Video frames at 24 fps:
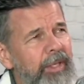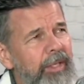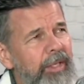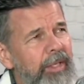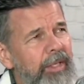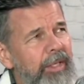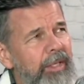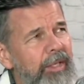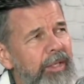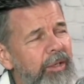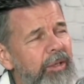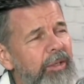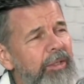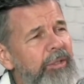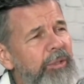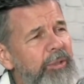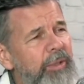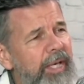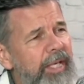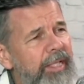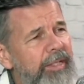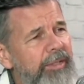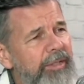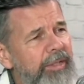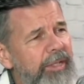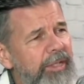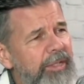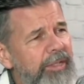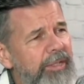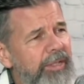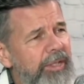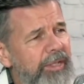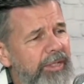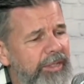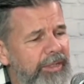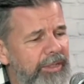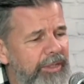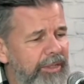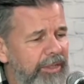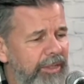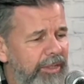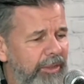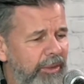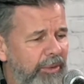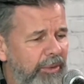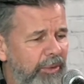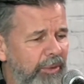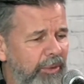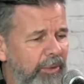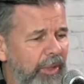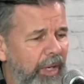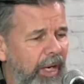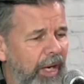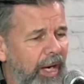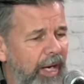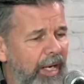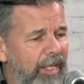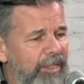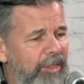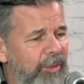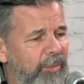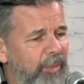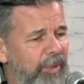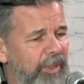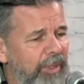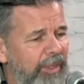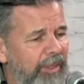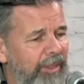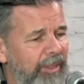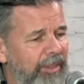your transition to hospital